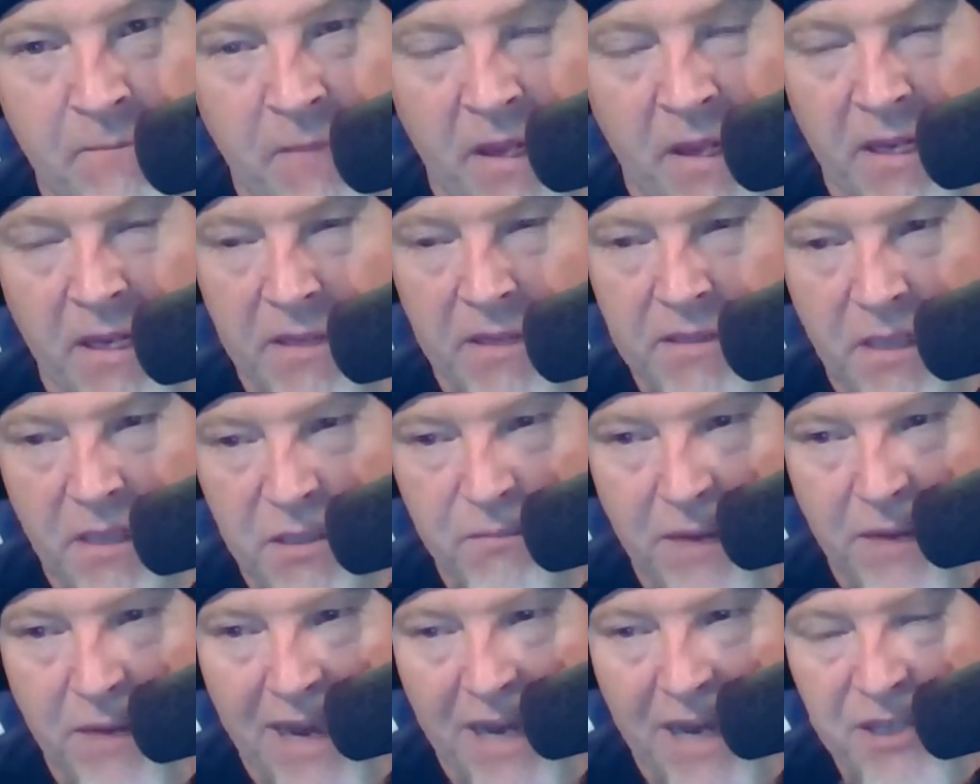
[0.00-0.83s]
And he has
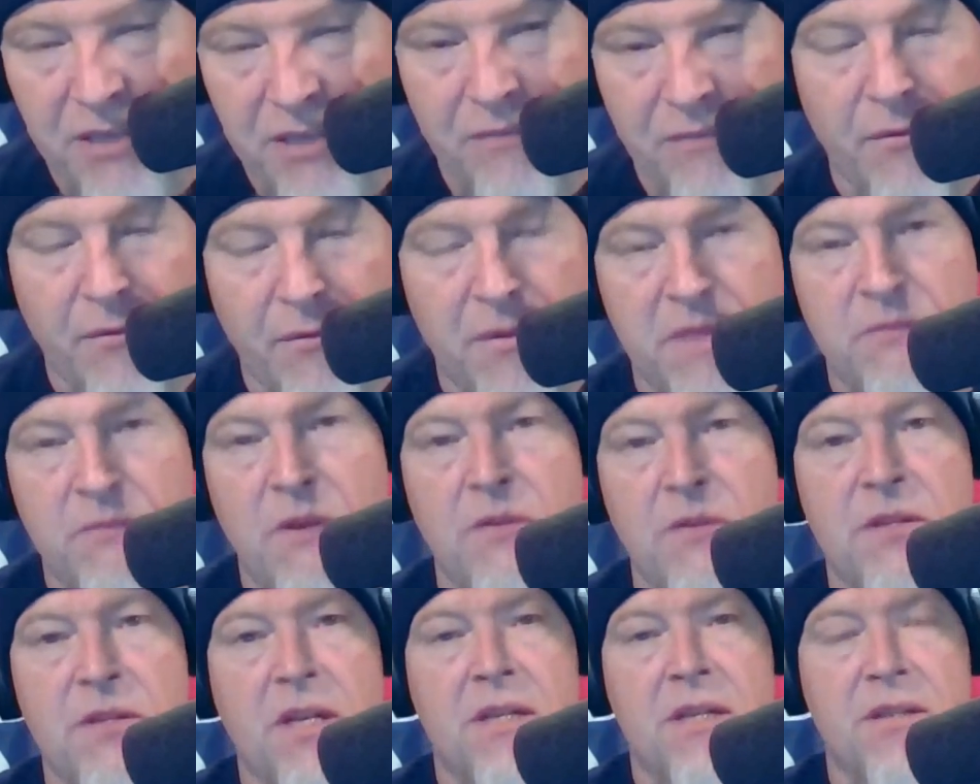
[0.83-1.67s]
such passion for his
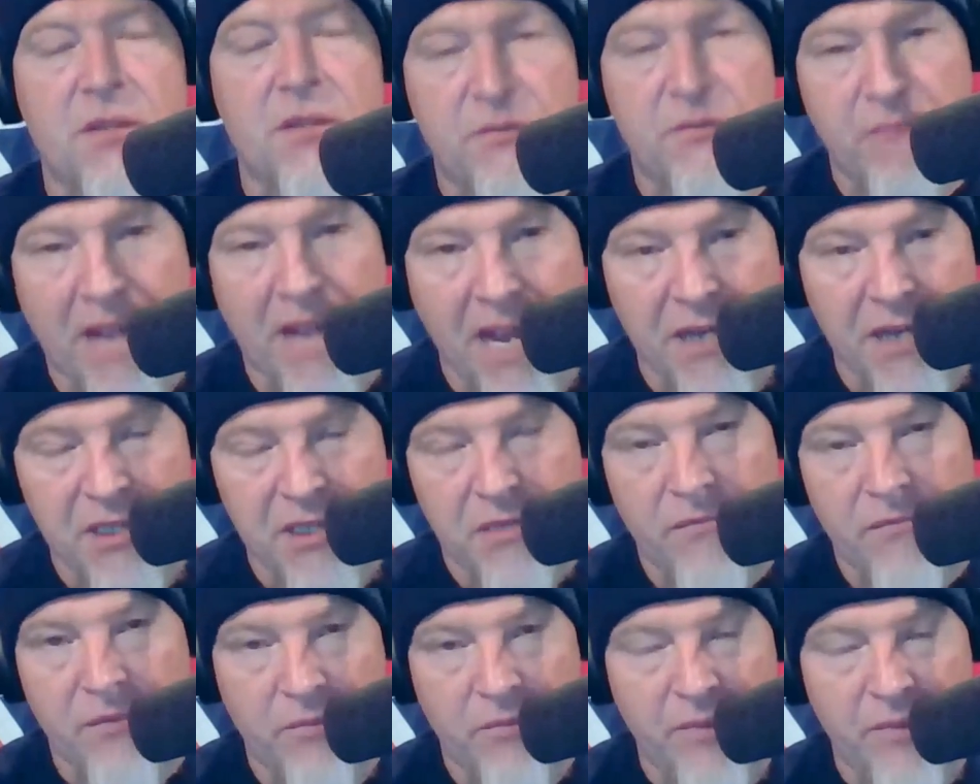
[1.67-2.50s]
music, such
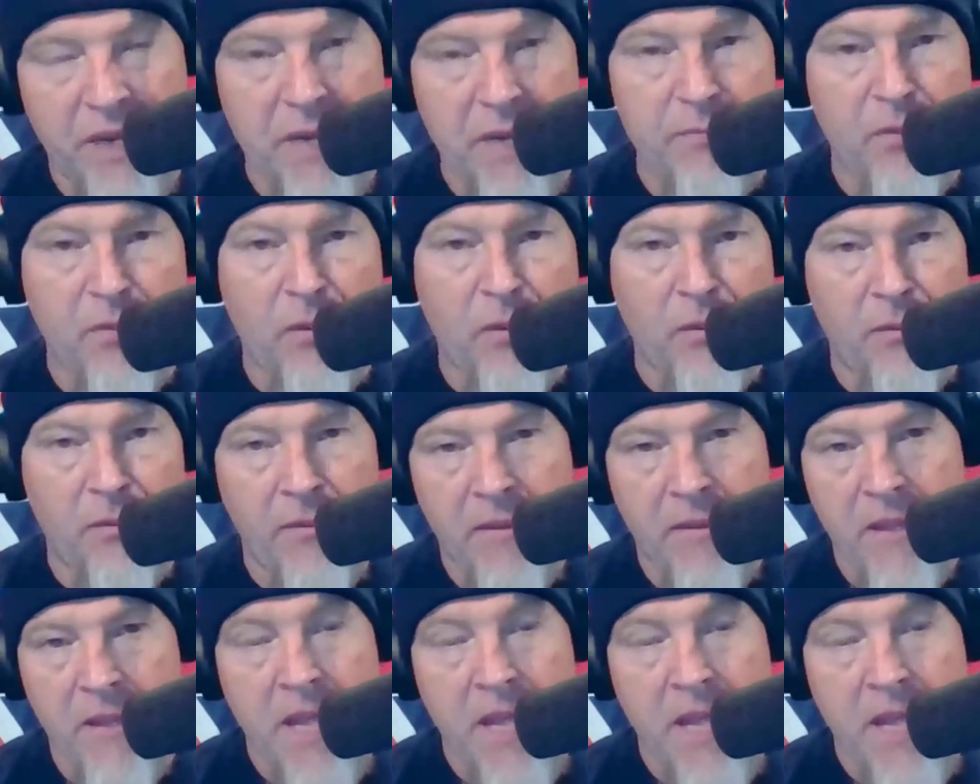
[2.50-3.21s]
passion for people.